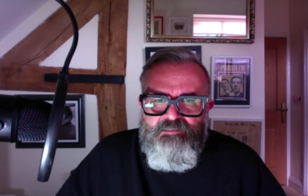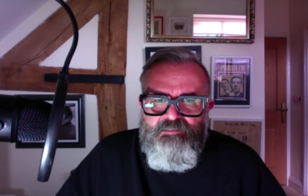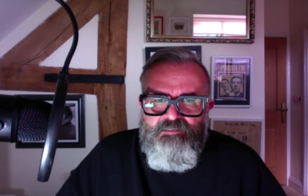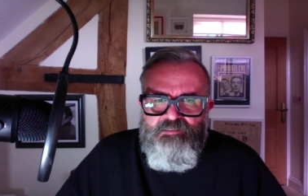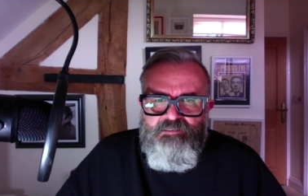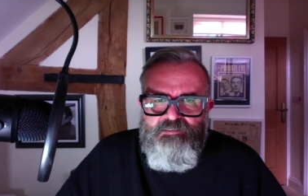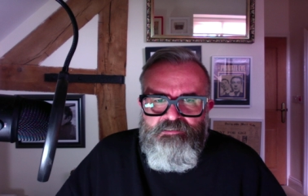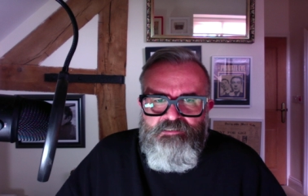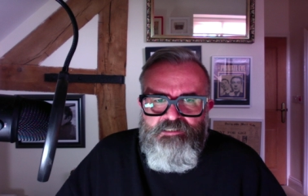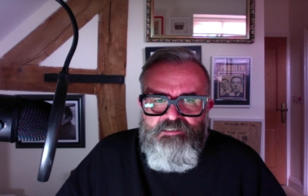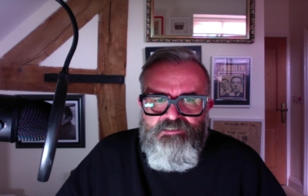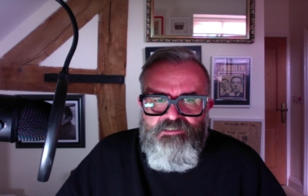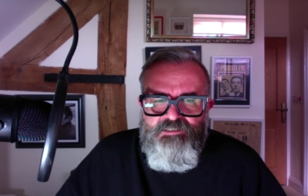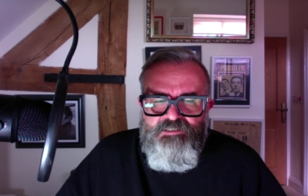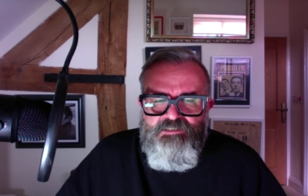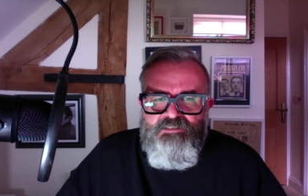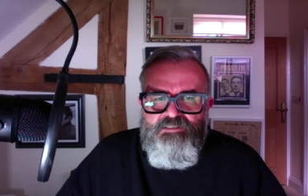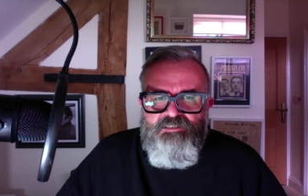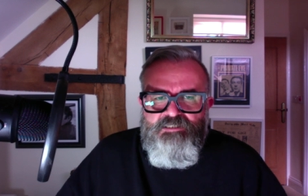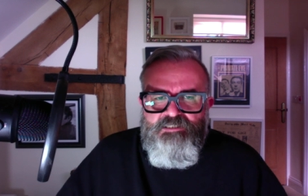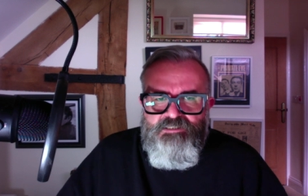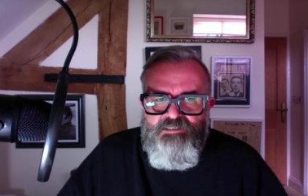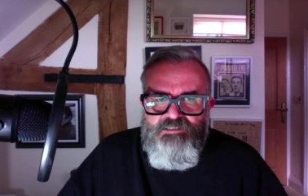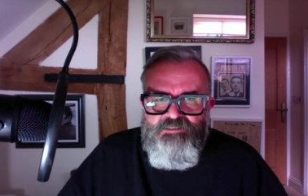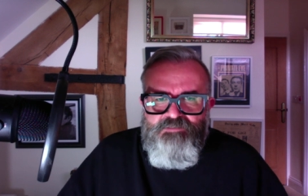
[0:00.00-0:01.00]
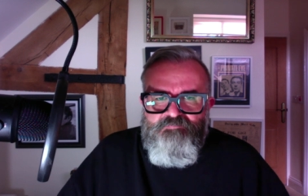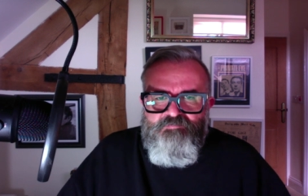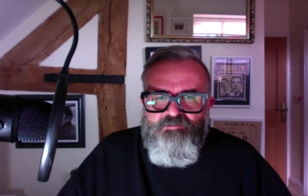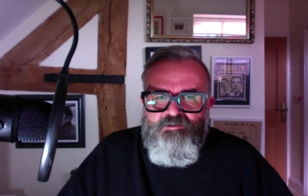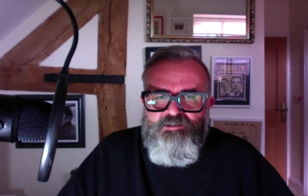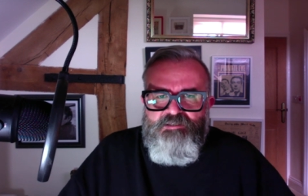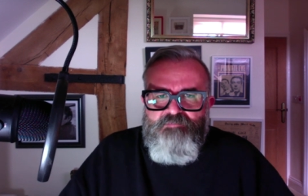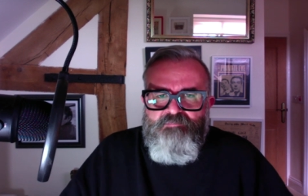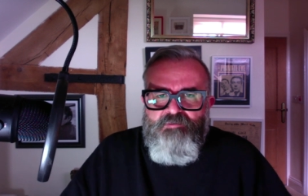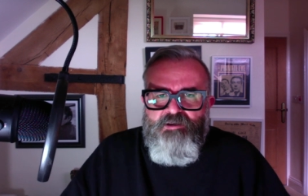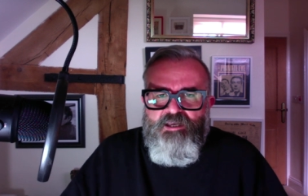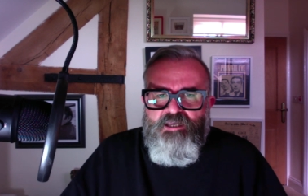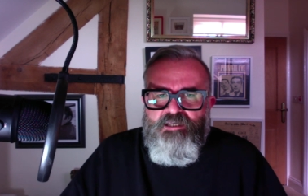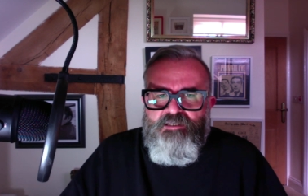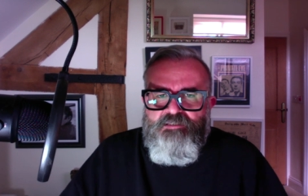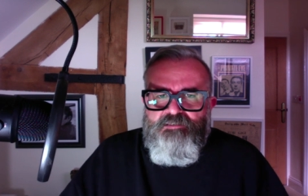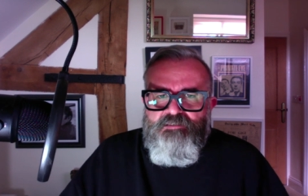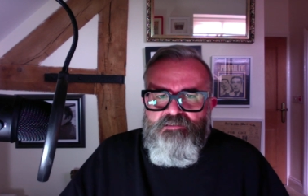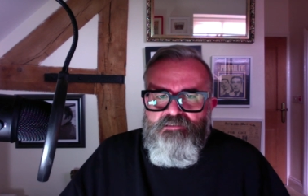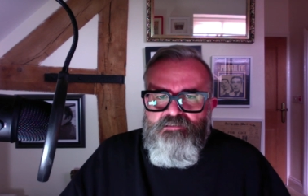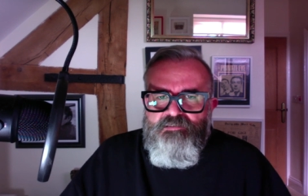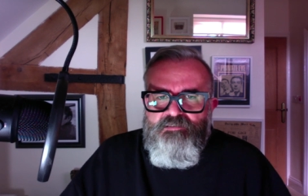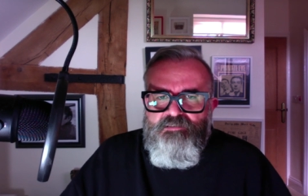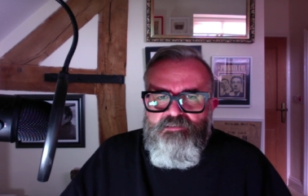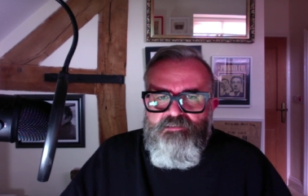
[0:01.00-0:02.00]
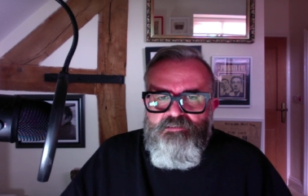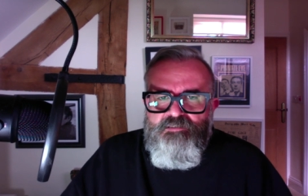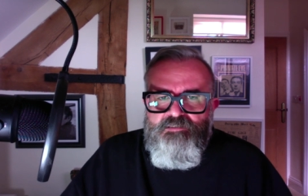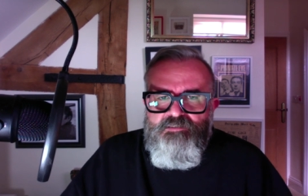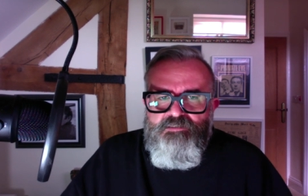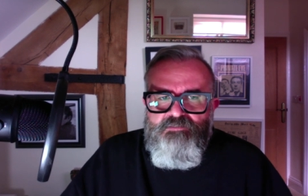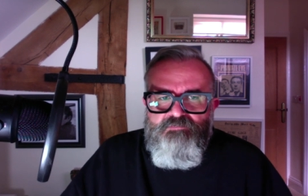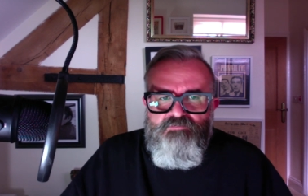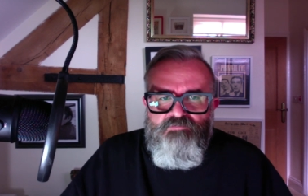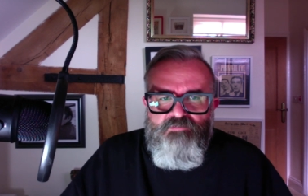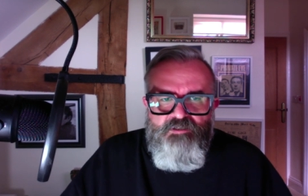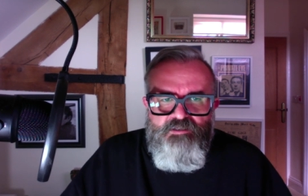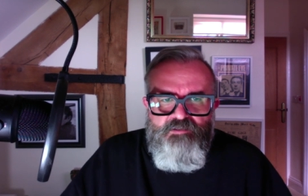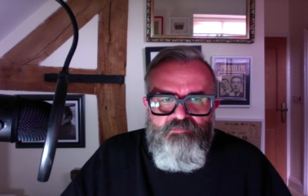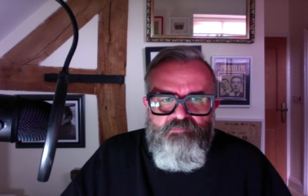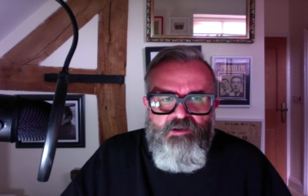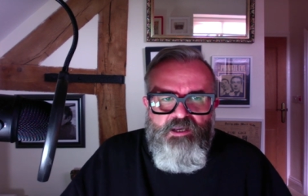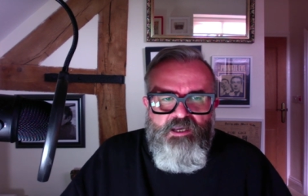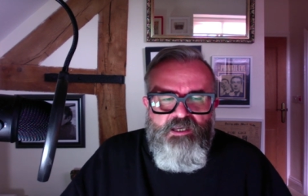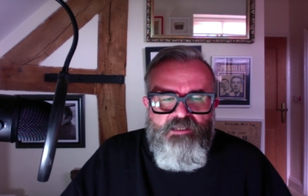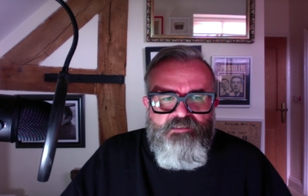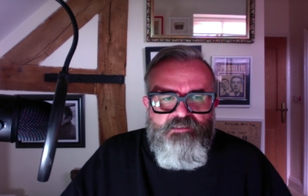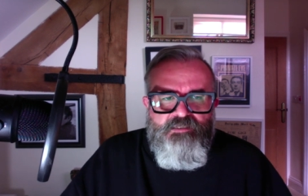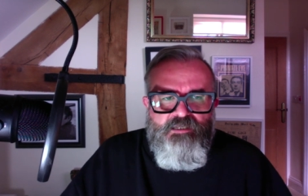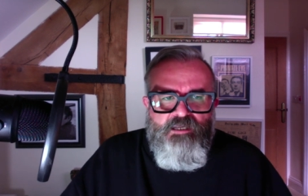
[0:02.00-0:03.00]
This is really bad. This is really bad.